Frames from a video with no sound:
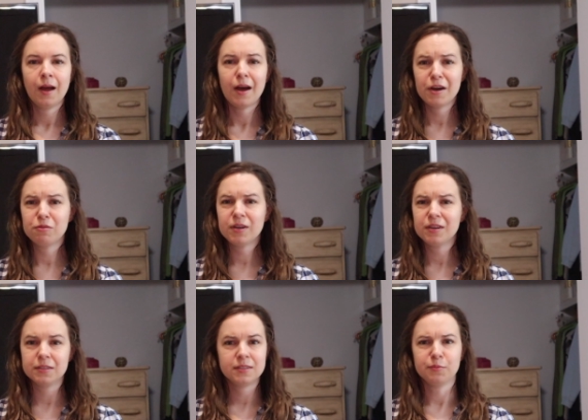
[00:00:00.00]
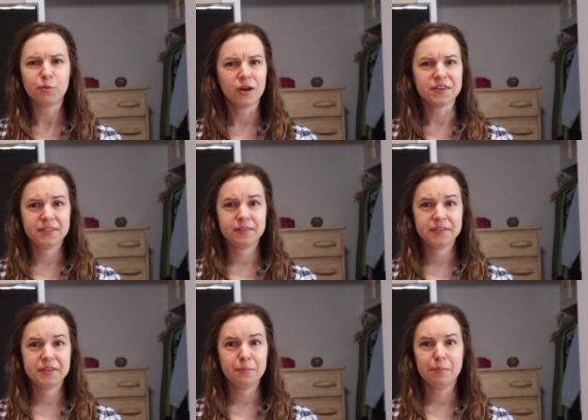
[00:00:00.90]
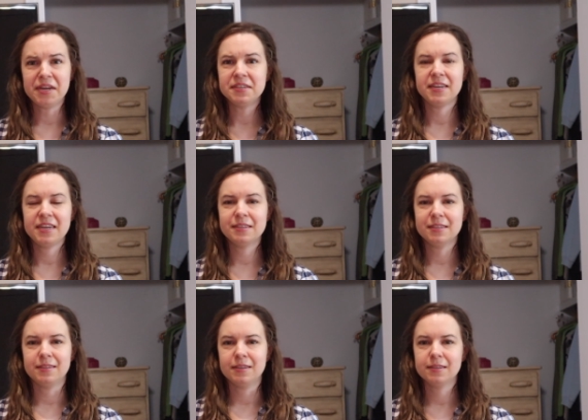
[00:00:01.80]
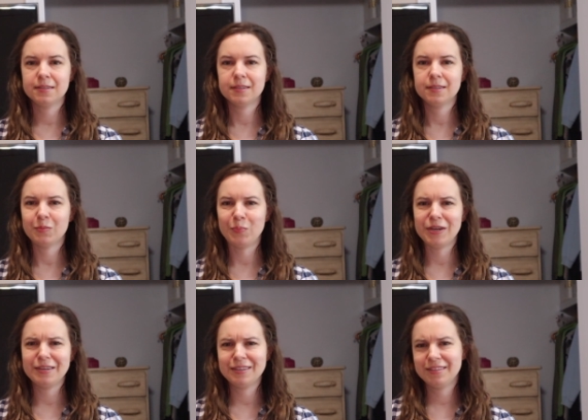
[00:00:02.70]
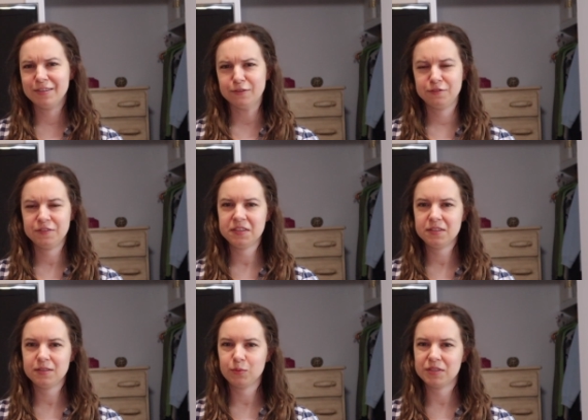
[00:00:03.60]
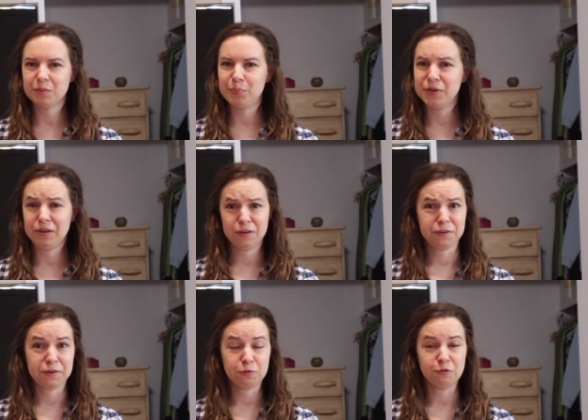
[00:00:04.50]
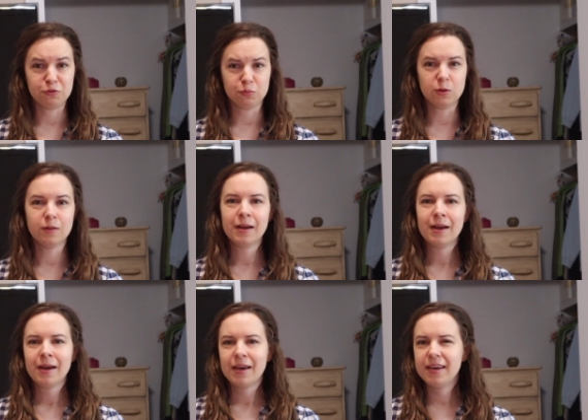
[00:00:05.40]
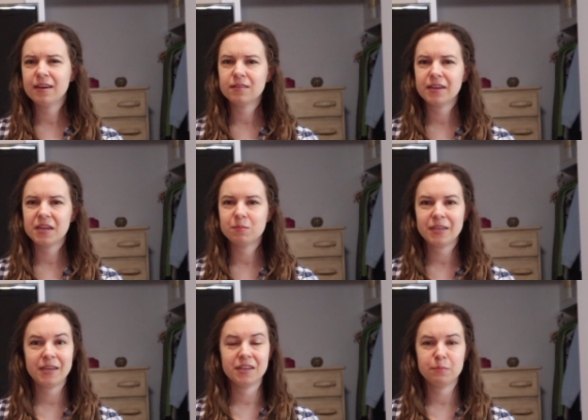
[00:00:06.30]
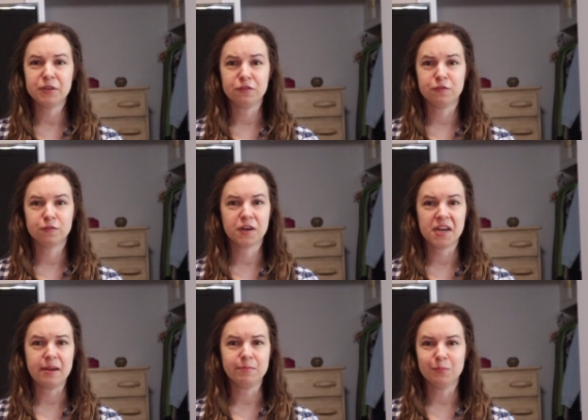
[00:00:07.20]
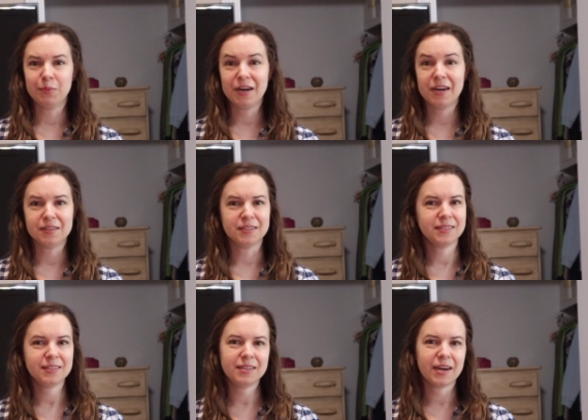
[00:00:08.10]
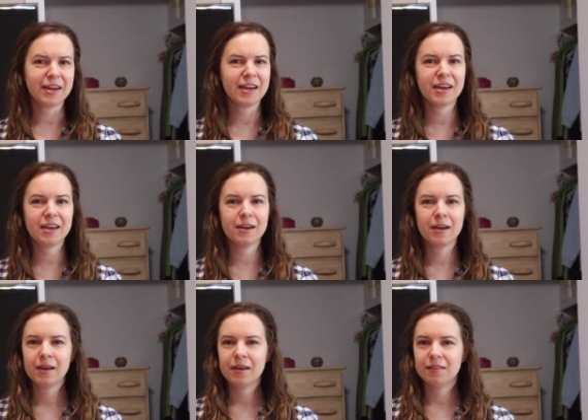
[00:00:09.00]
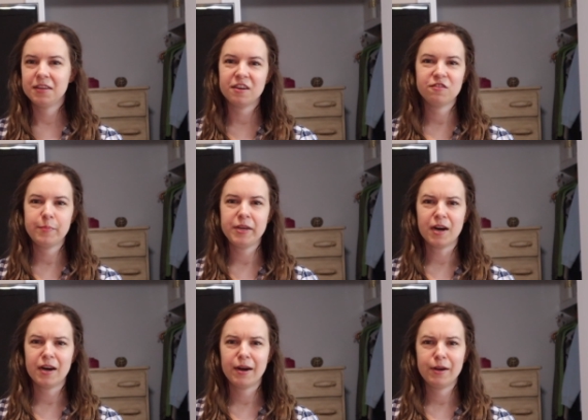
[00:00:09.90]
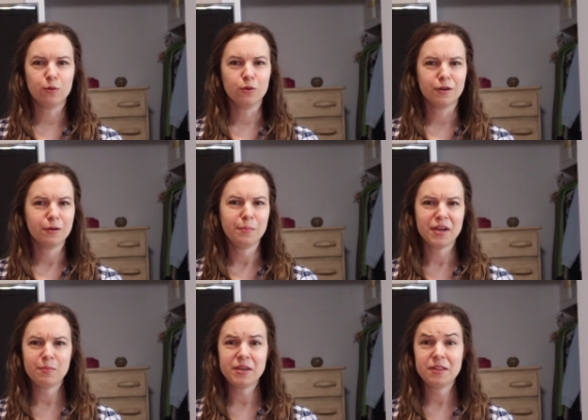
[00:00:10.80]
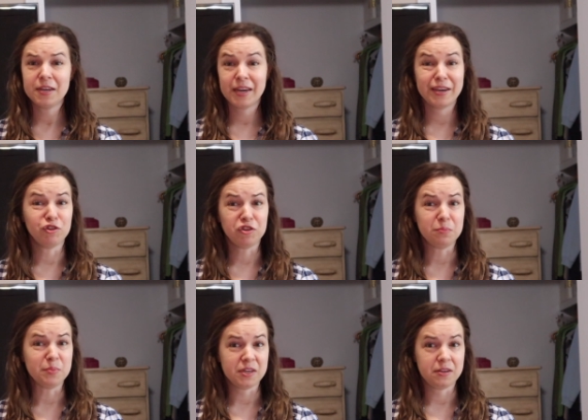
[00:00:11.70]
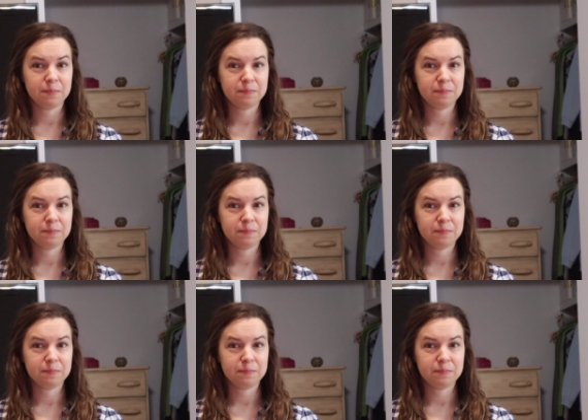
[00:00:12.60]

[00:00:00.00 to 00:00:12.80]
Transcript: Ira unsurprisingly maintained his innocence, but his defense was a bit unusual. He claimed he had been framed by the CIA, the FBI, or maybe the KGB.